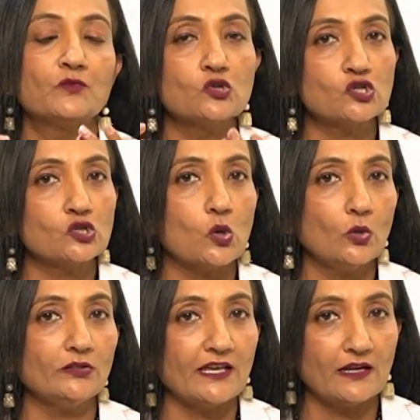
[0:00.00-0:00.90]
to
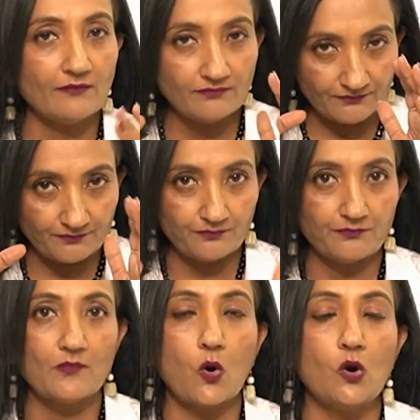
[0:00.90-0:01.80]
show their
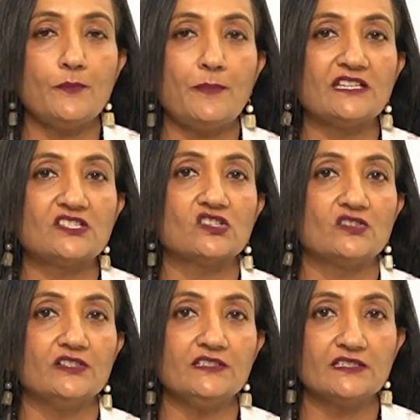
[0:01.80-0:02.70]
old
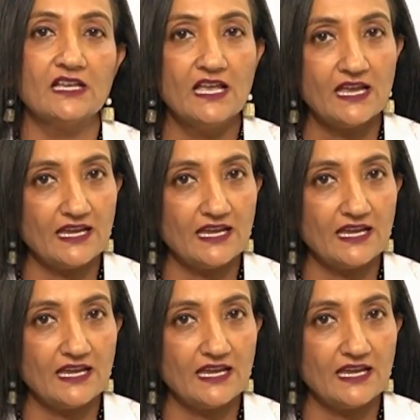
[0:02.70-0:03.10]
pictures